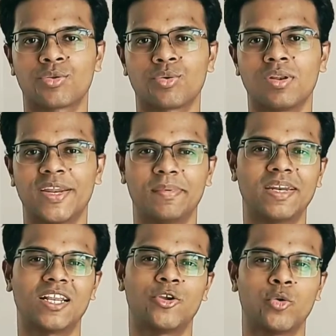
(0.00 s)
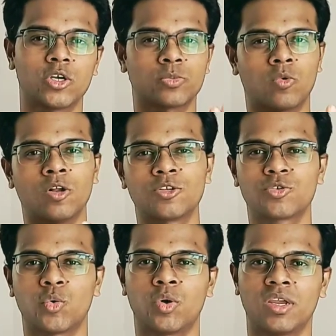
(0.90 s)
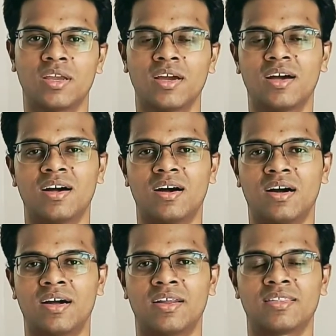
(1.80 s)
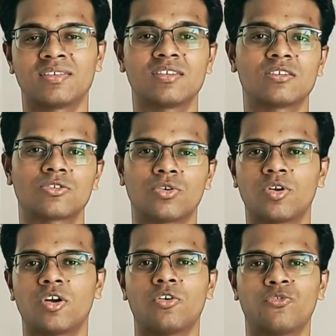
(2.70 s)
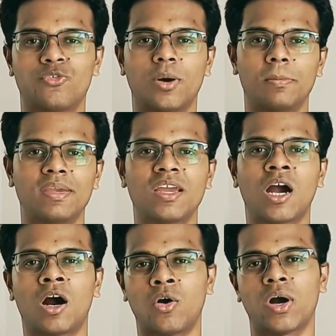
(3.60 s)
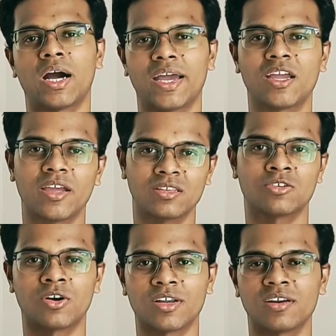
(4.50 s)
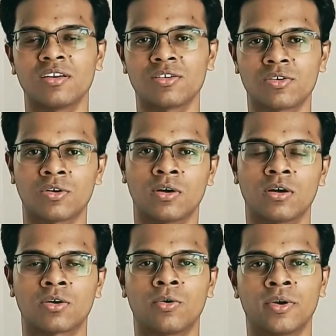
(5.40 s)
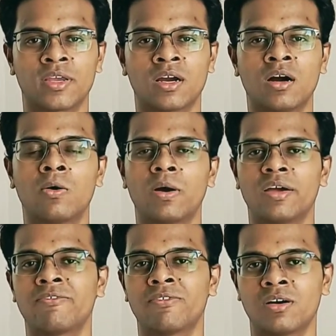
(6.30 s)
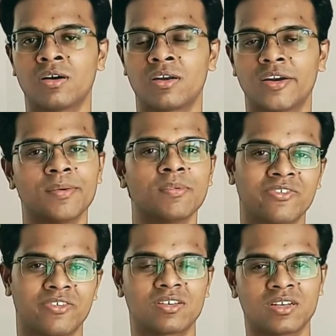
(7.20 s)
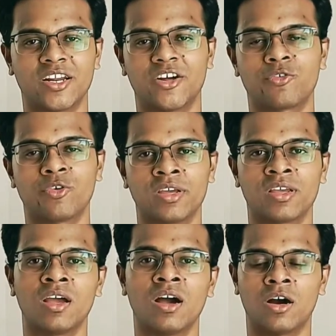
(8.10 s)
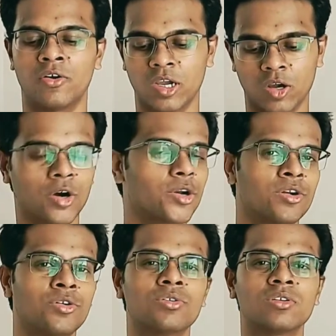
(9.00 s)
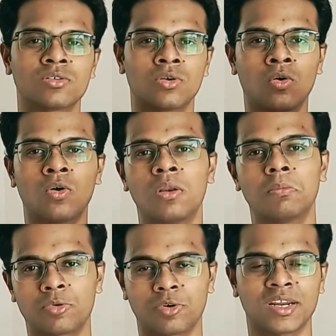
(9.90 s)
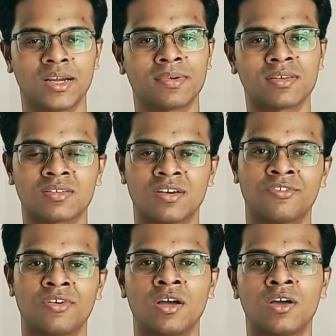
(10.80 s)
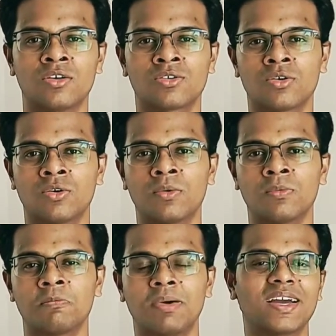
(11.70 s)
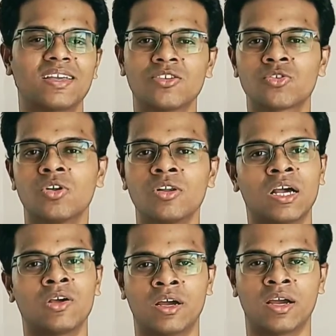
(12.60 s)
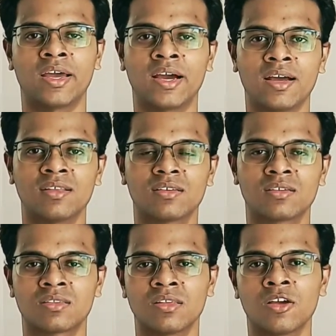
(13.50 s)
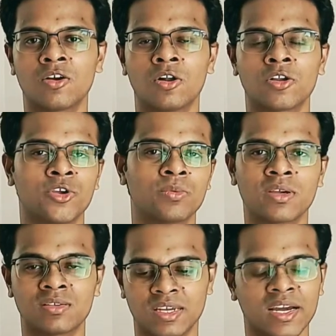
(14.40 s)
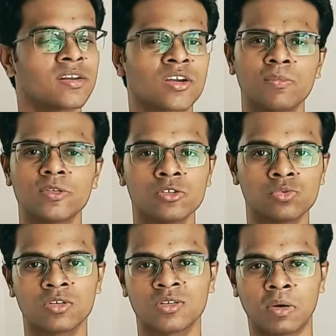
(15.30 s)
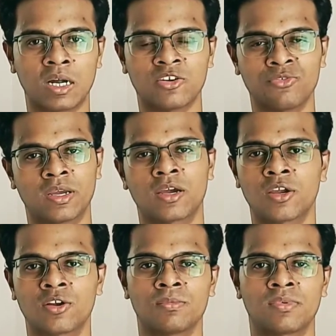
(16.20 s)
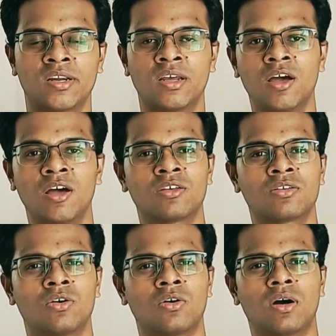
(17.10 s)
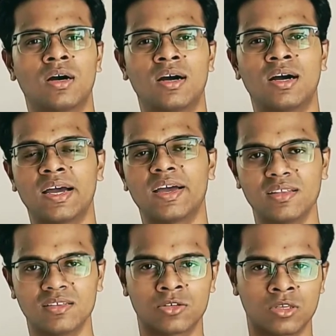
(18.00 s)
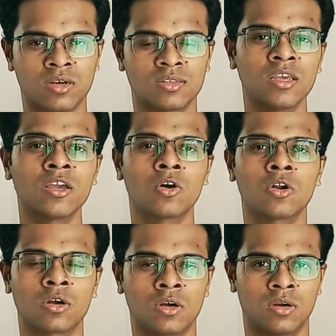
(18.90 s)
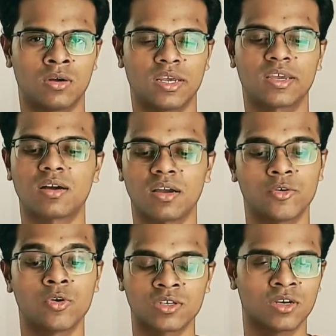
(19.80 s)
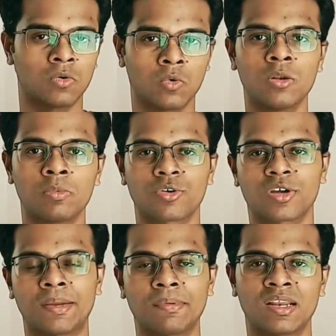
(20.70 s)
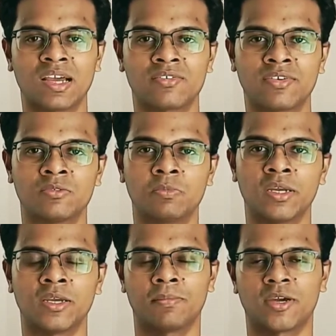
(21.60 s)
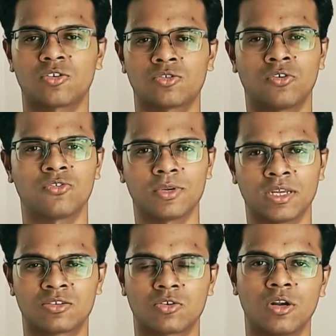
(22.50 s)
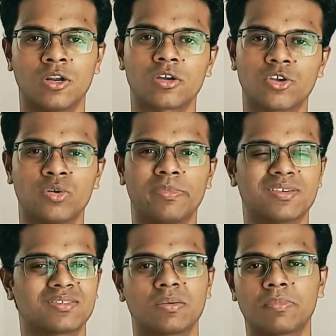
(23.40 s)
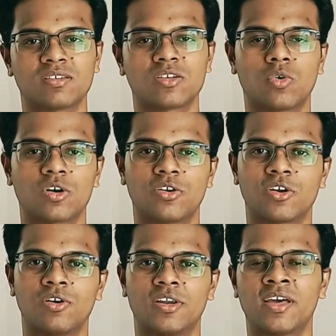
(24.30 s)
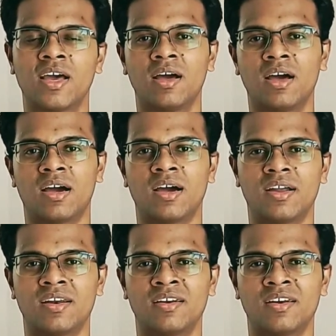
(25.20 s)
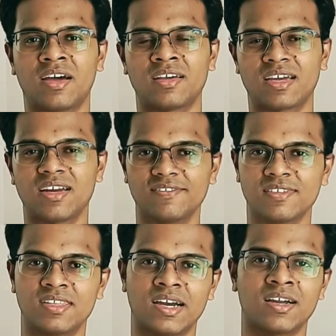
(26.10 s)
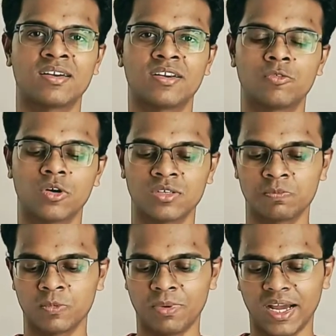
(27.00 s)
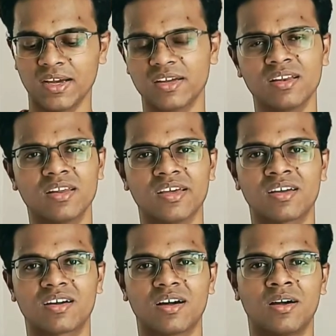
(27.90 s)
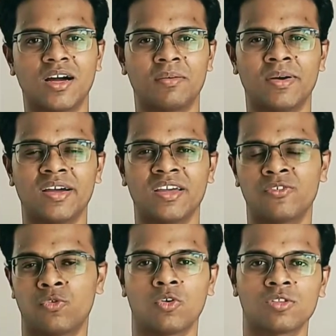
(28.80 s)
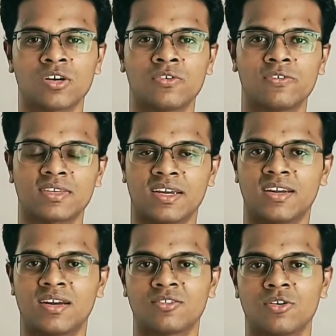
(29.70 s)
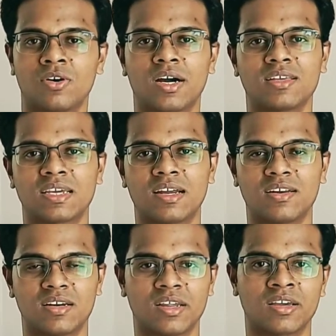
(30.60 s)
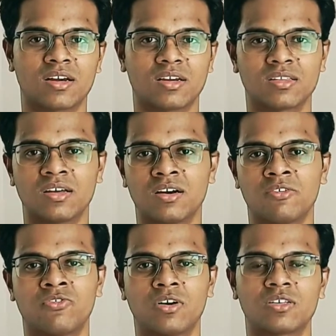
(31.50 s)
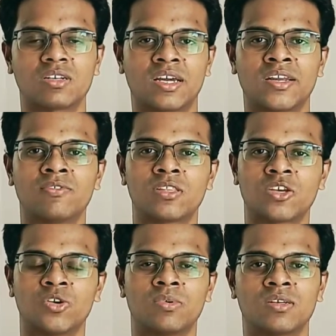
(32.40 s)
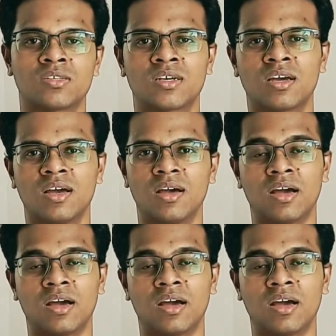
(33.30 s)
So let me tell you a small story. And this is a story of me, how I get started into coding, how I've written my first line of coding, how I got into this whole programming stuff. So back in school, I had this thing called QBasic, and computer science was a part of my curriculum, right? So I had this thing, like it was an old programming language by Microsoft, and it's called a QBasic, basic, whatever you call it. And I started with that. It was back in like my 4th or 5th standard. So I started like the first line with QBasic.